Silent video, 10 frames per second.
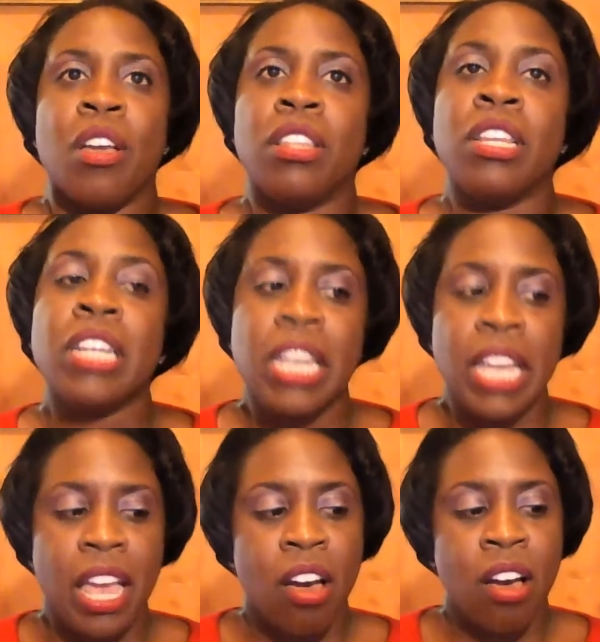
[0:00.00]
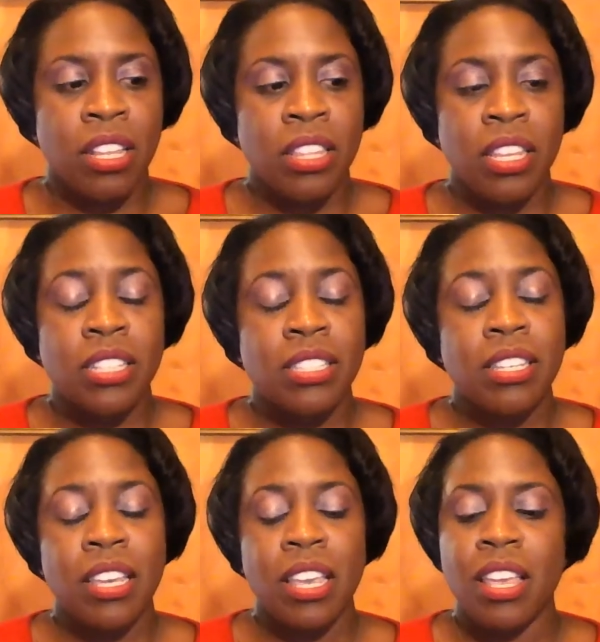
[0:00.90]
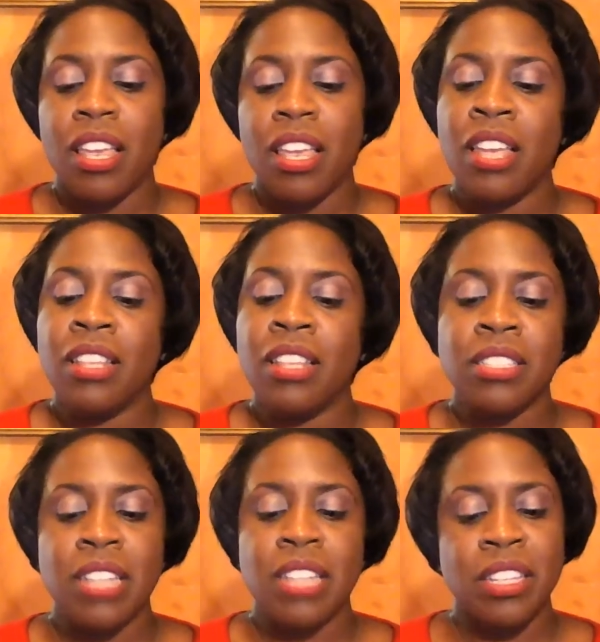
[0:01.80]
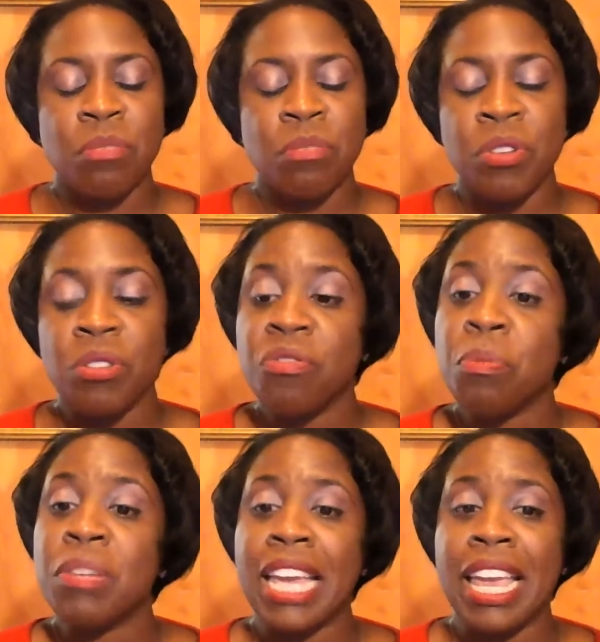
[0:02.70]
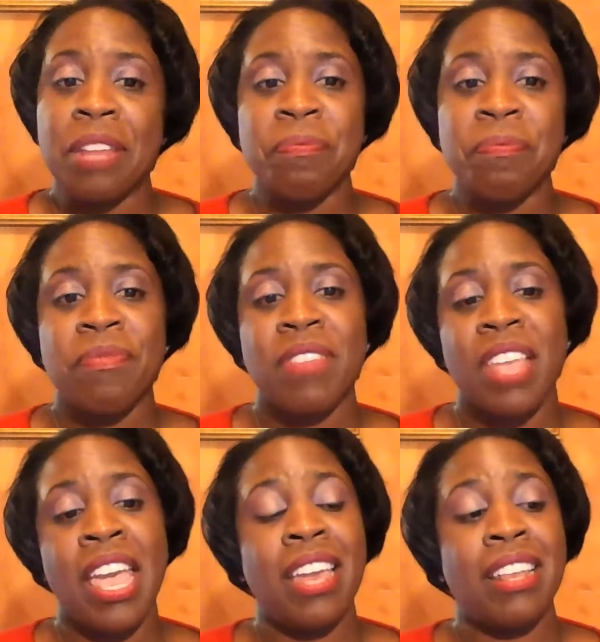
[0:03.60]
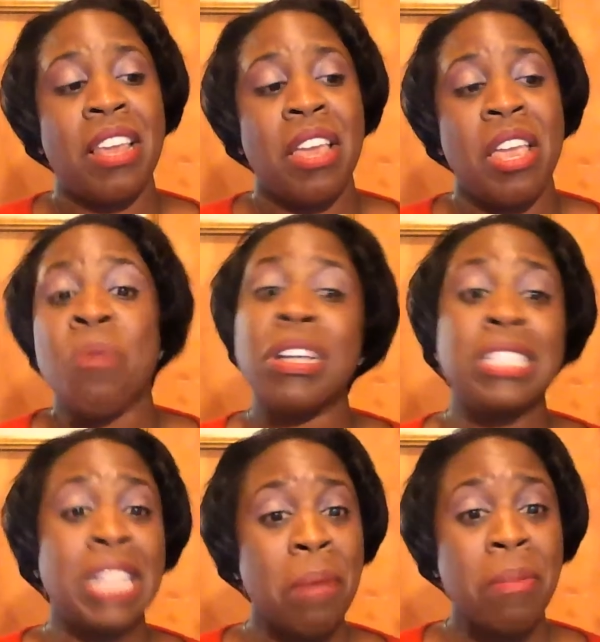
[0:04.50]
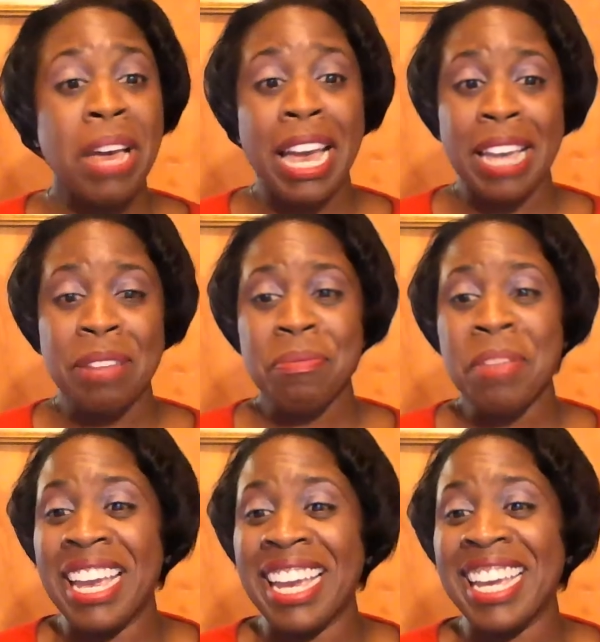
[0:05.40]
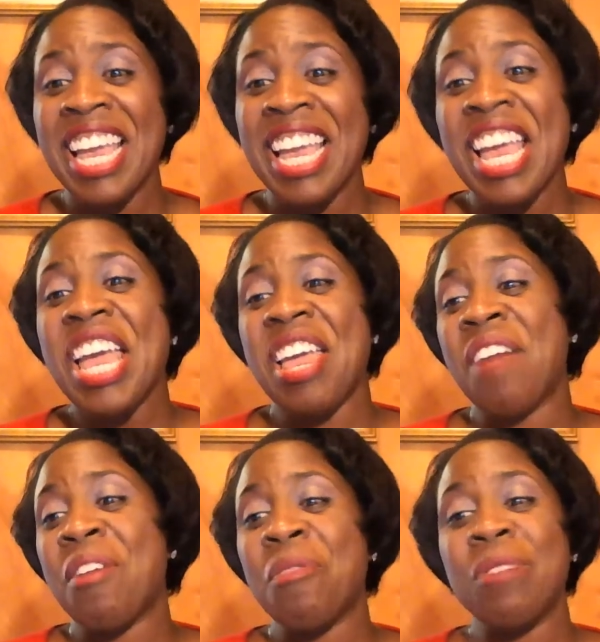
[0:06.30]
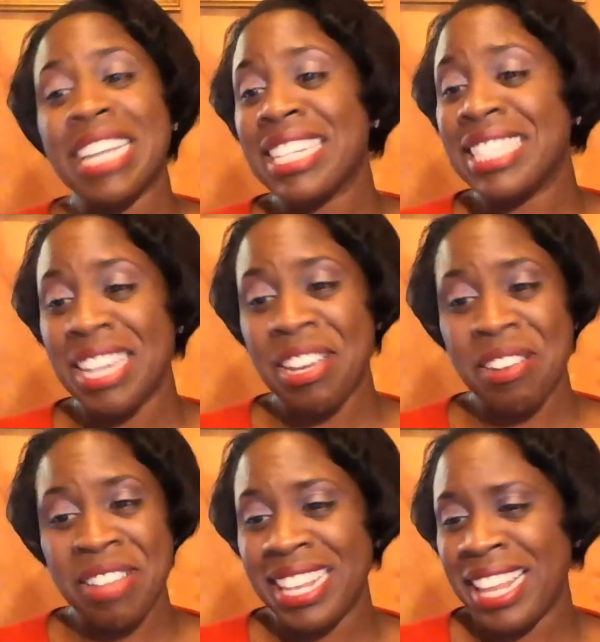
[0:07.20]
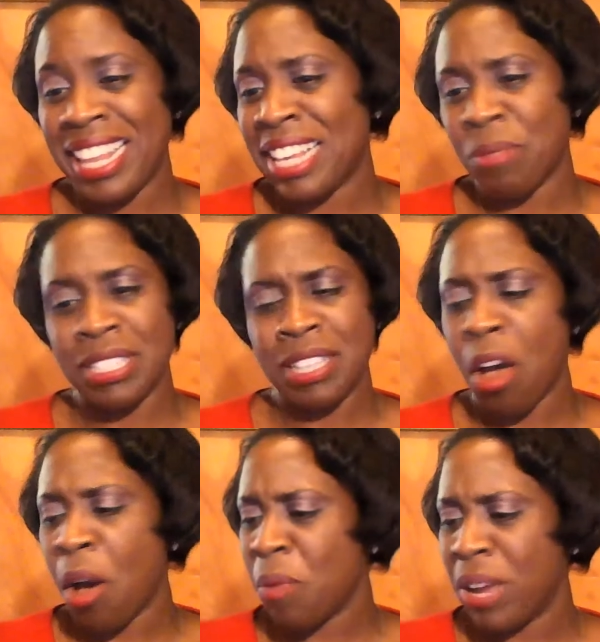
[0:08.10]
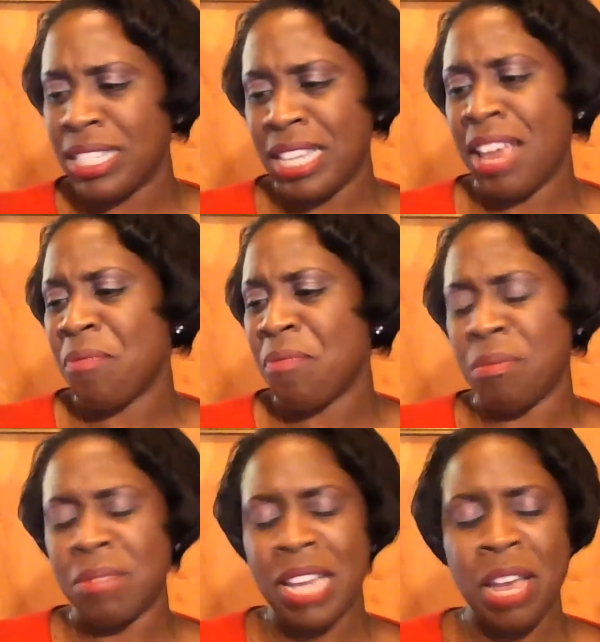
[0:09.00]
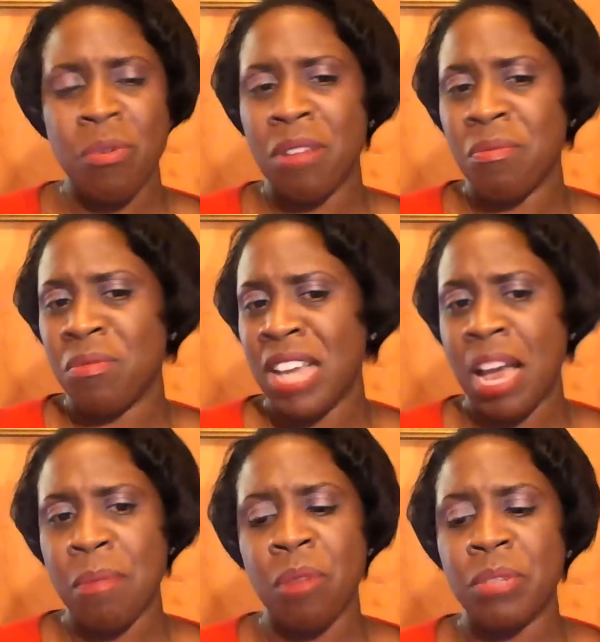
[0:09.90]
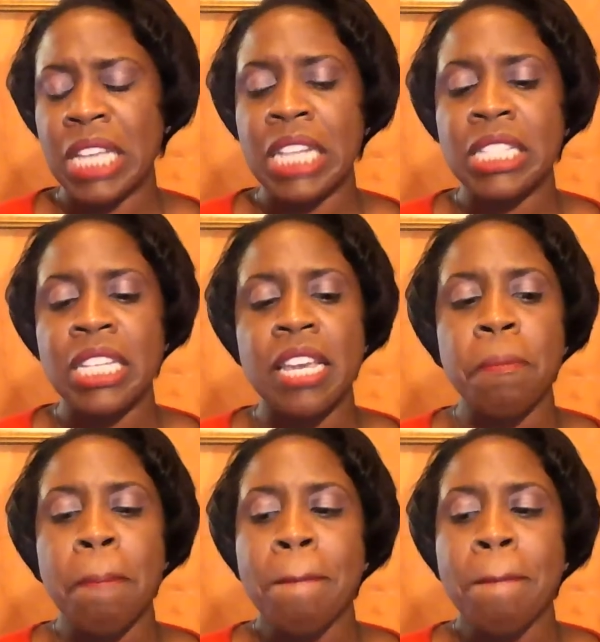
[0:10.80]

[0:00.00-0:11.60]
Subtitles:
Looking at all of this, it looks like this beautiful plan. And it was not mine. Yeah, I wish I could tell you that that was always it from day one, time I was 18.